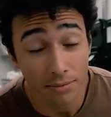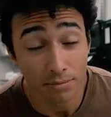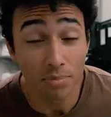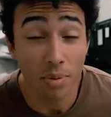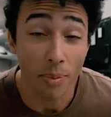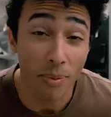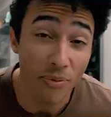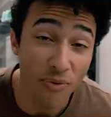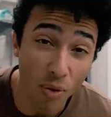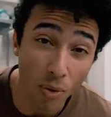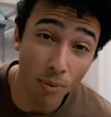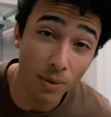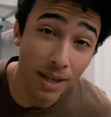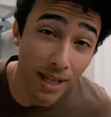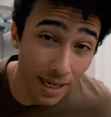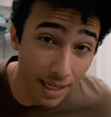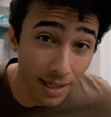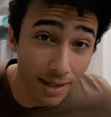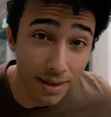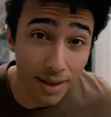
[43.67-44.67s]
But before we
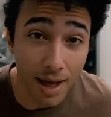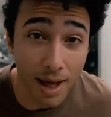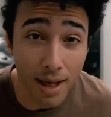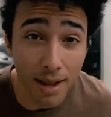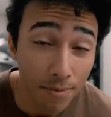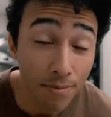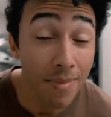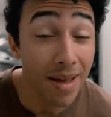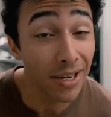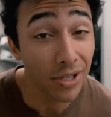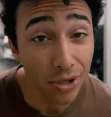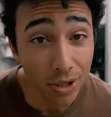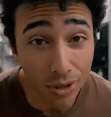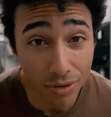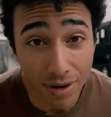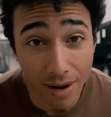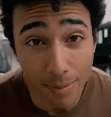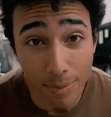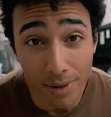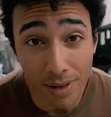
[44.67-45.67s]
get into that, make sure to
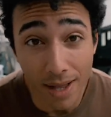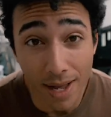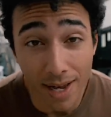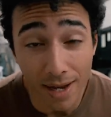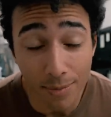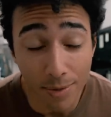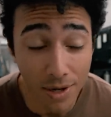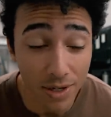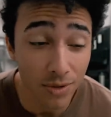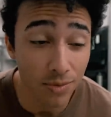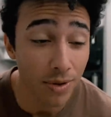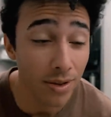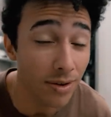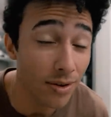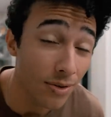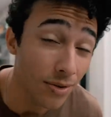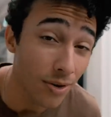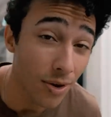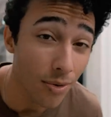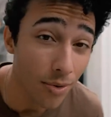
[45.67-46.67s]
drop a like, because whether
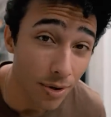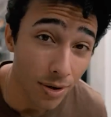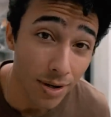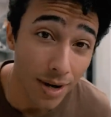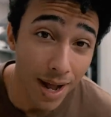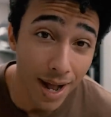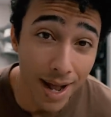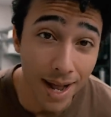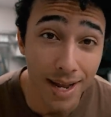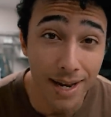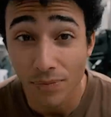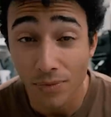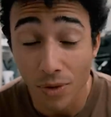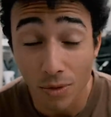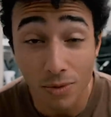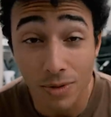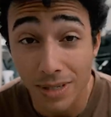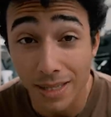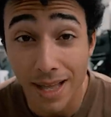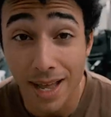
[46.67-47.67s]
you know it or not,
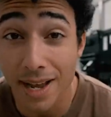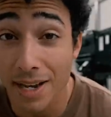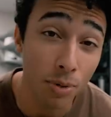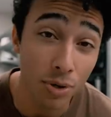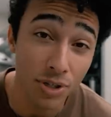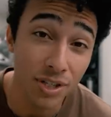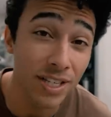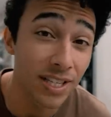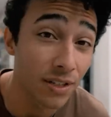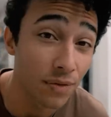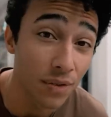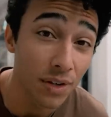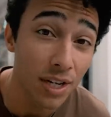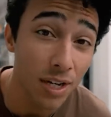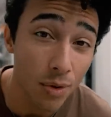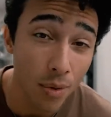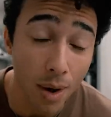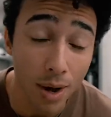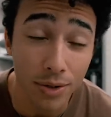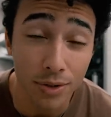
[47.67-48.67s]
those likes push this
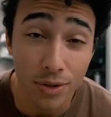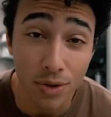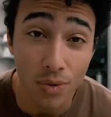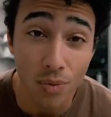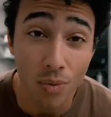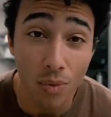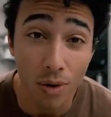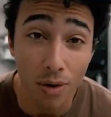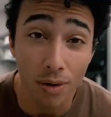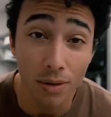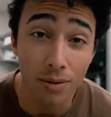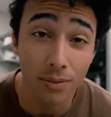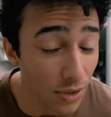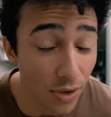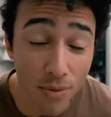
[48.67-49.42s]
video out to the world.